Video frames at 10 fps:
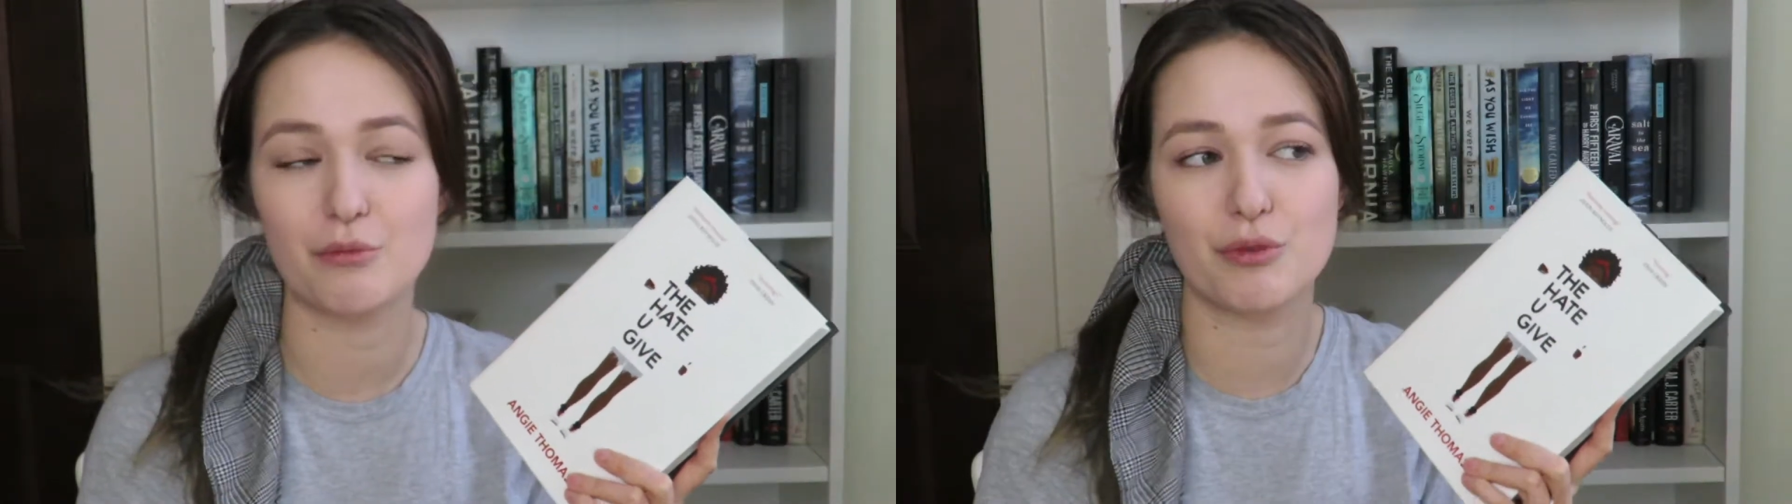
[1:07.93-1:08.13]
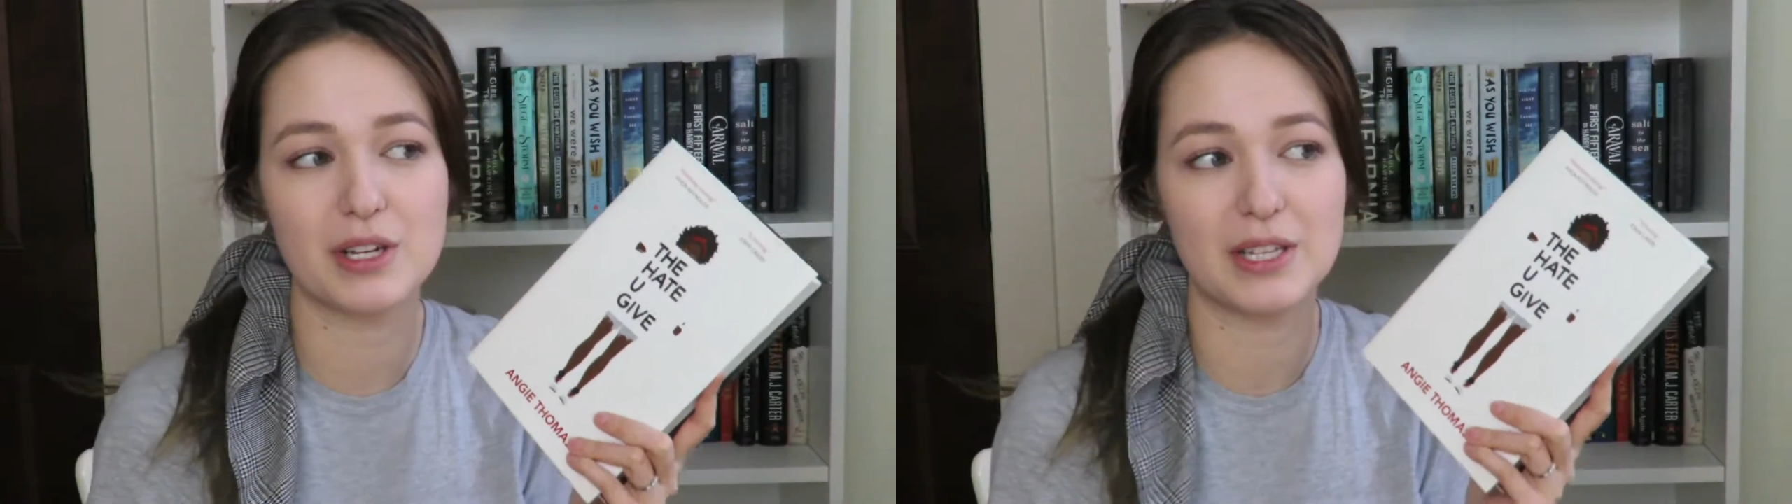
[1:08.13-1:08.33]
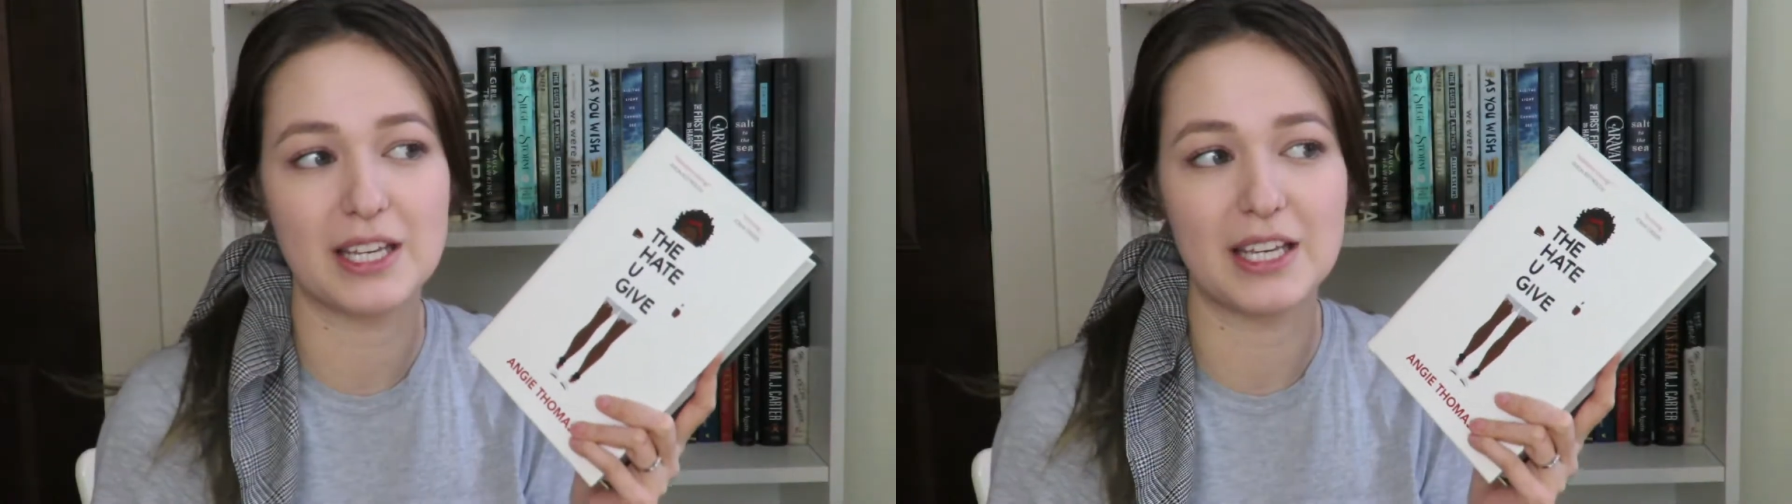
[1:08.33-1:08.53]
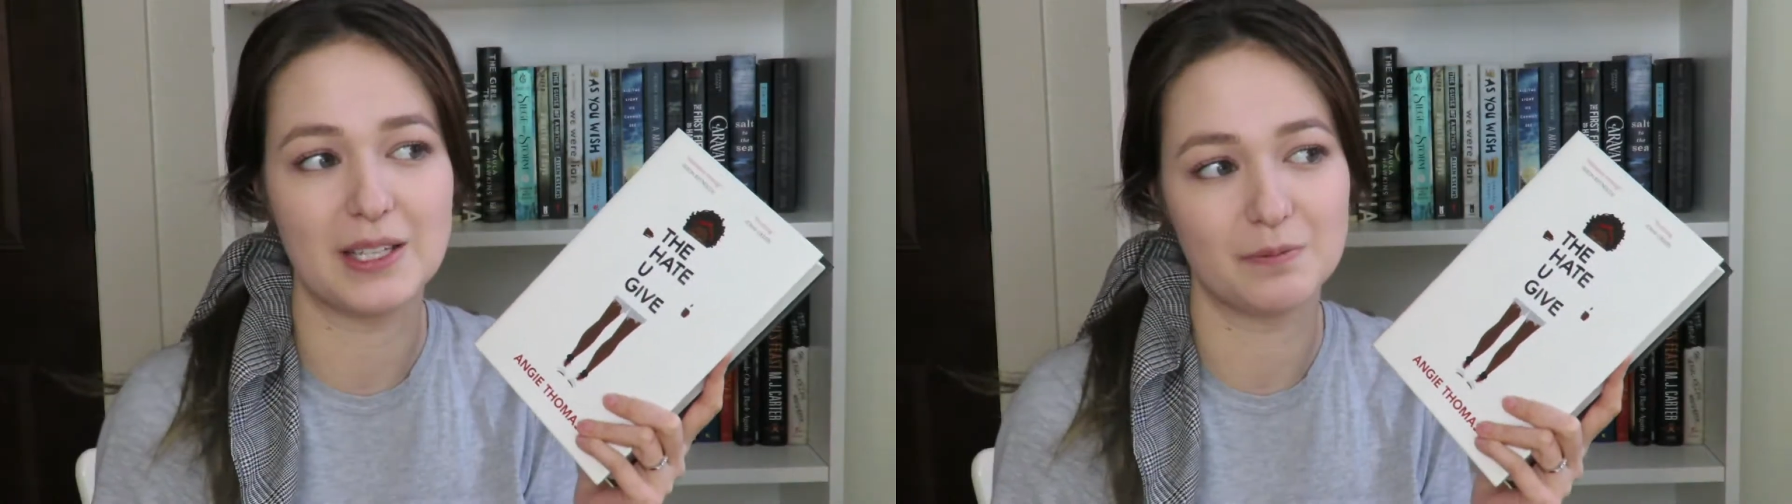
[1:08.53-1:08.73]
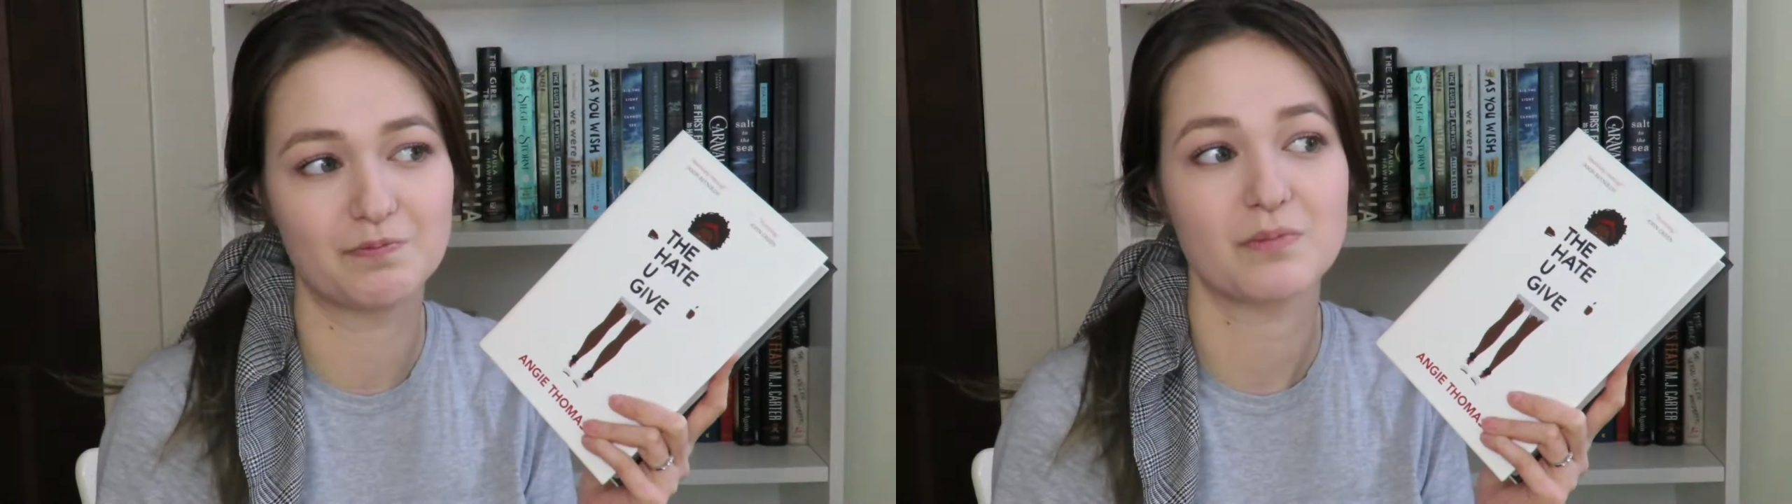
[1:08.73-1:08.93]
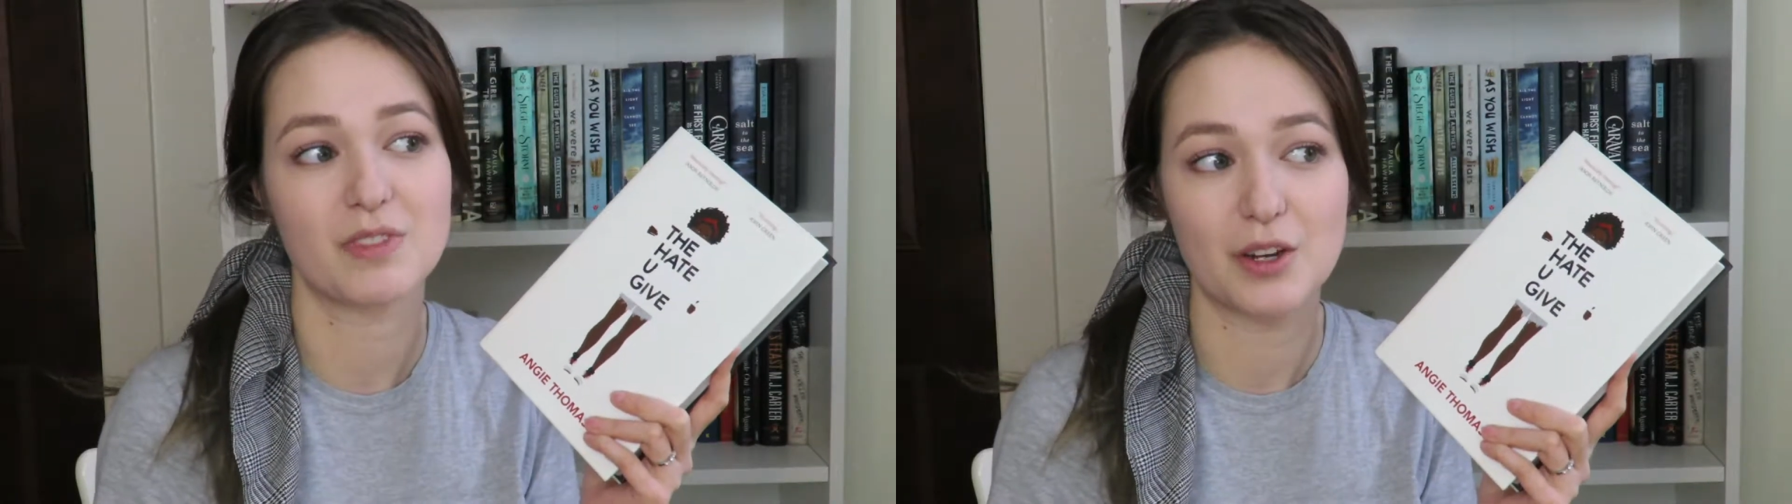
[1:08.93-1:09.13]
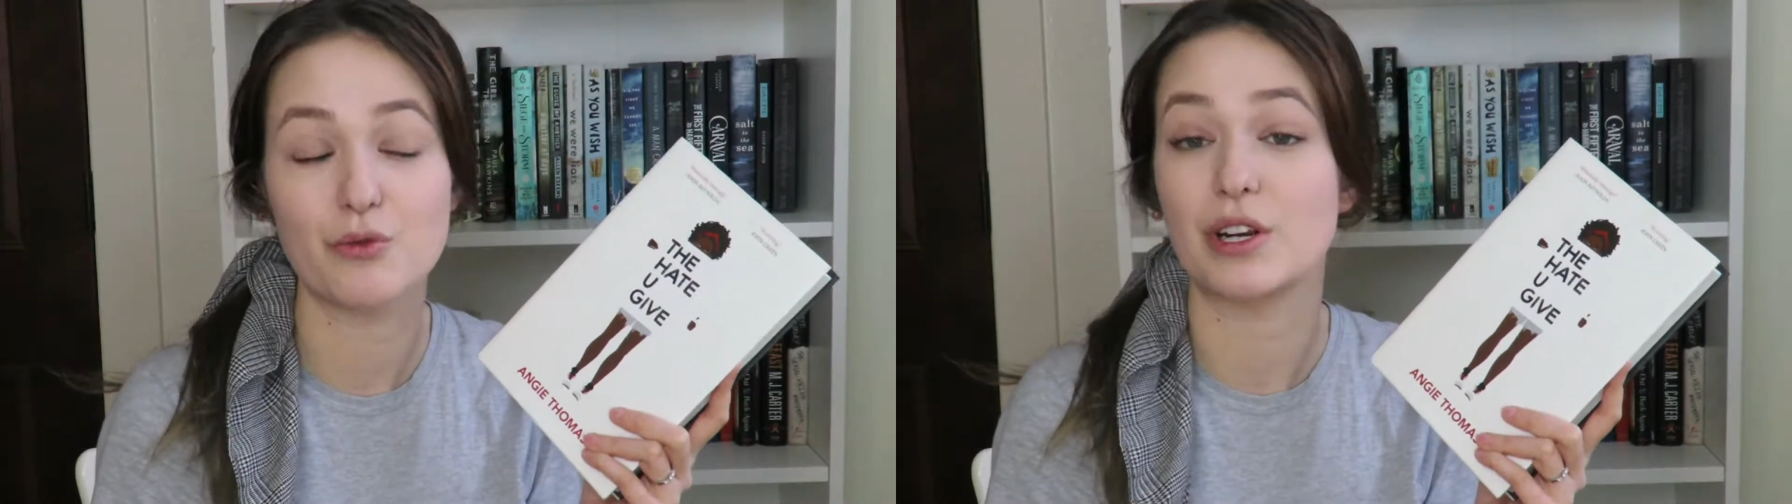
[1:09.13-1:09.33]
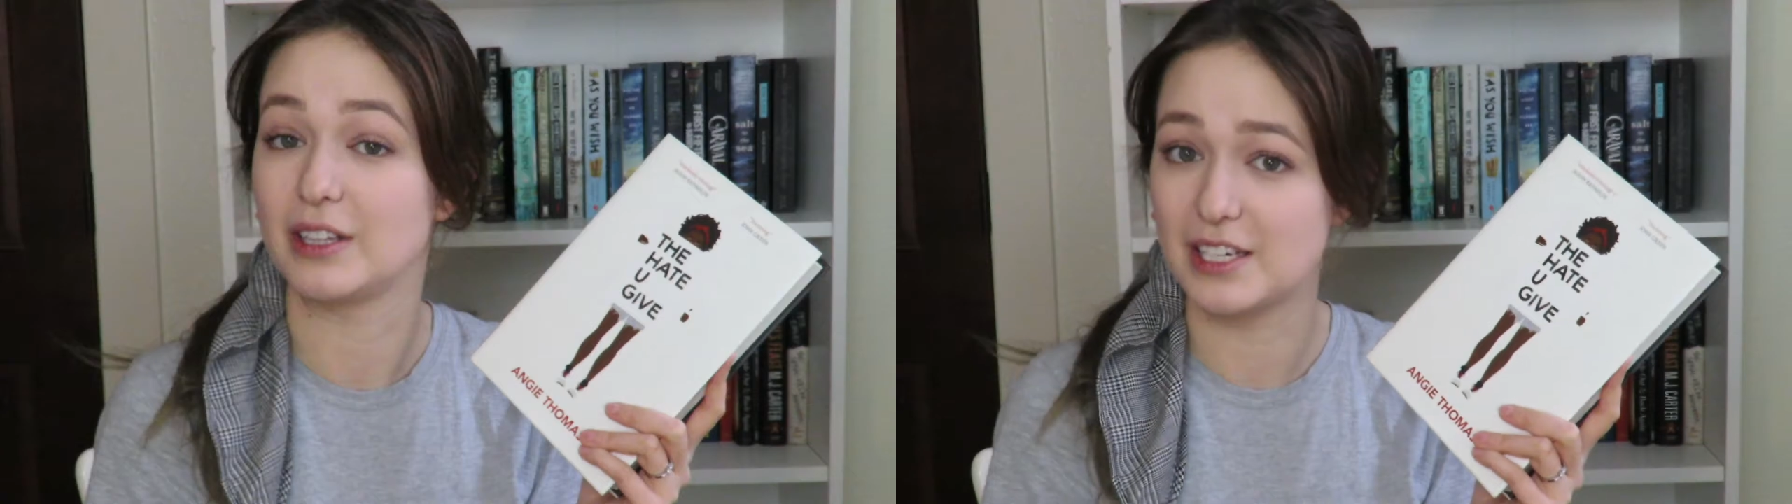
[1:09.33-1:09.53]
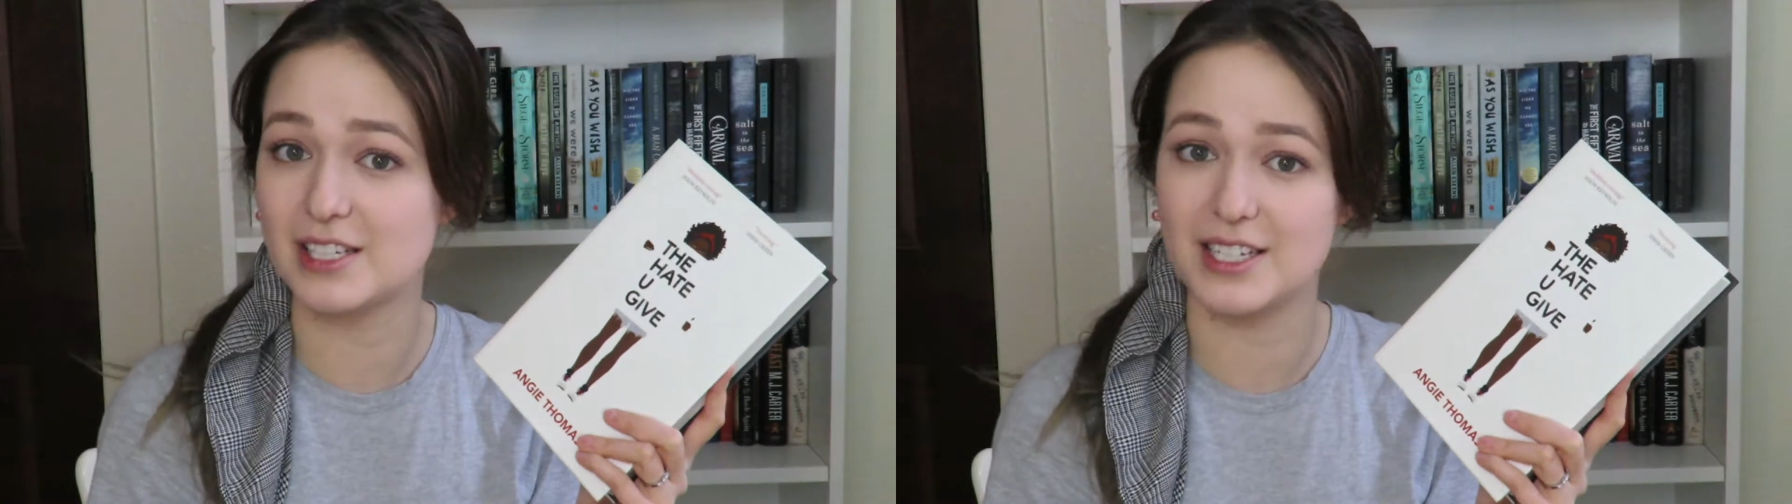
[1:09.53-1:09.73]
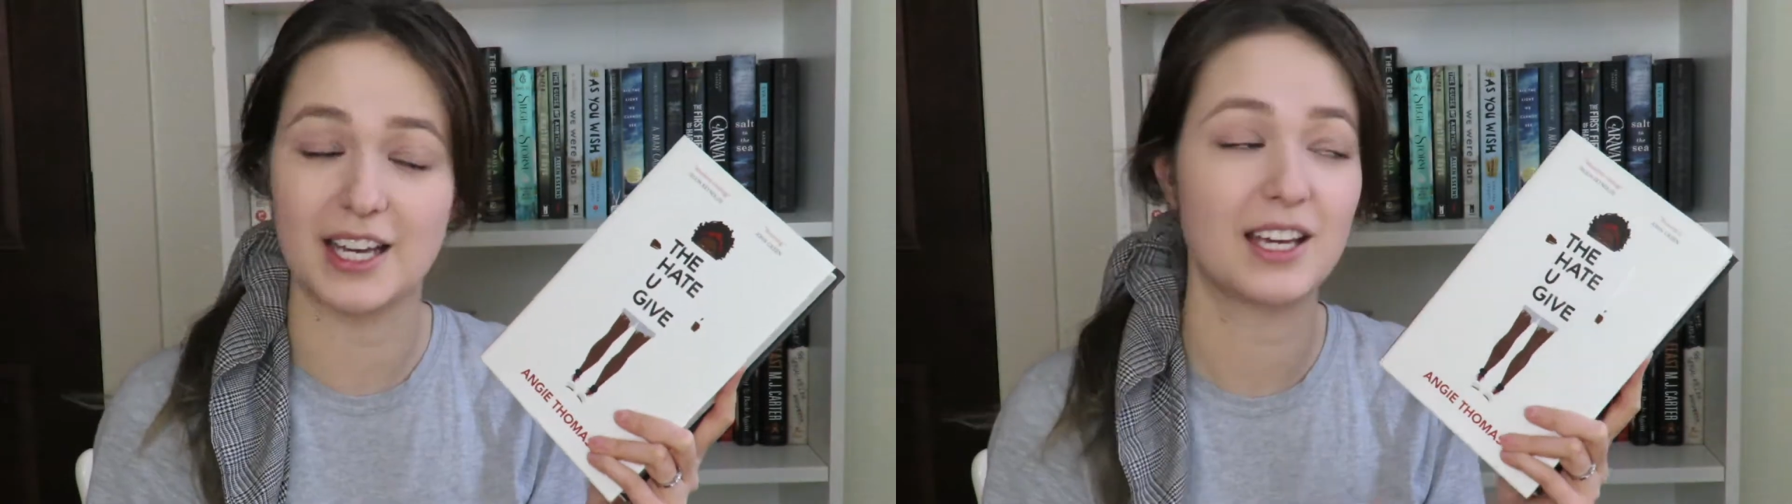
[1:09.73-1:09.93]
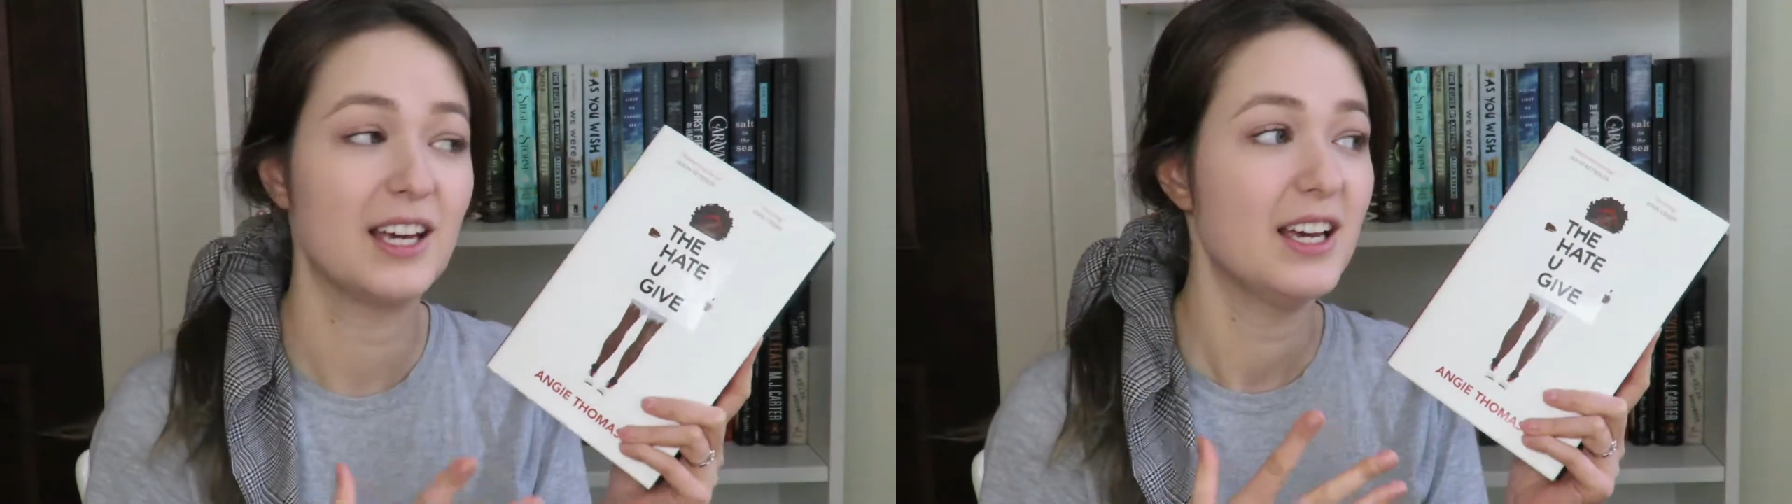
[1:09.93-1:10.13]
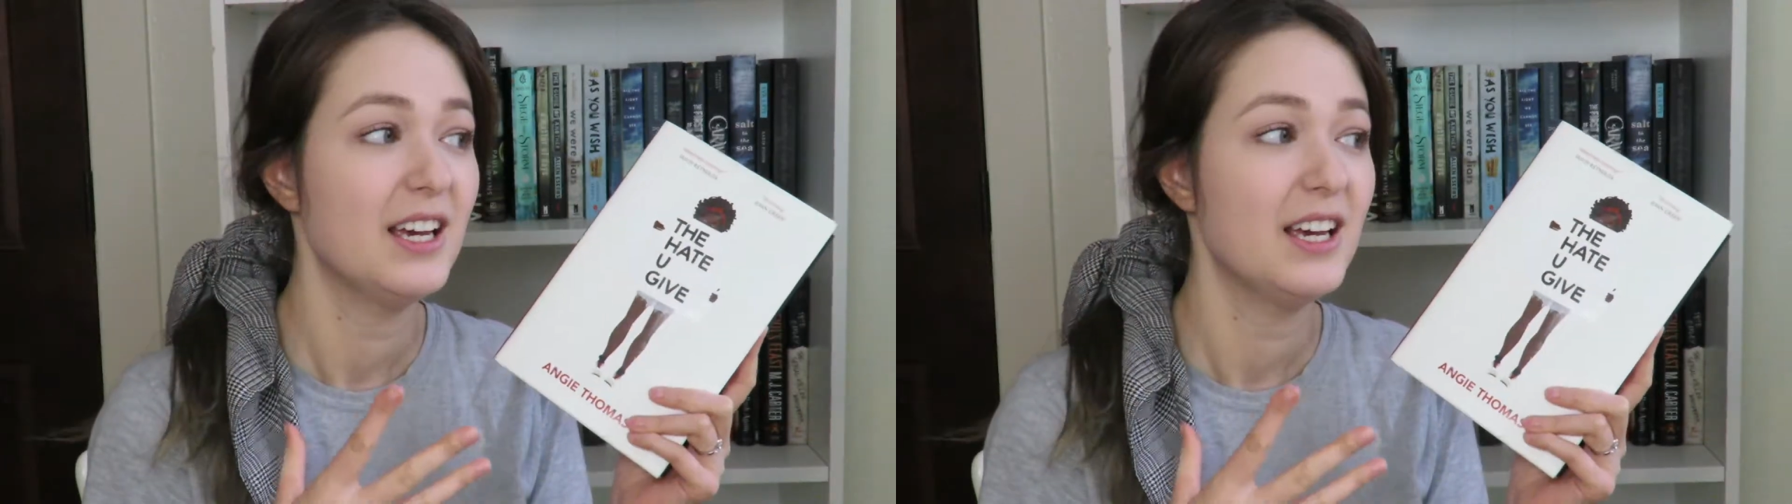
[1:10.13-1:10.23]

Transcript: really realistic.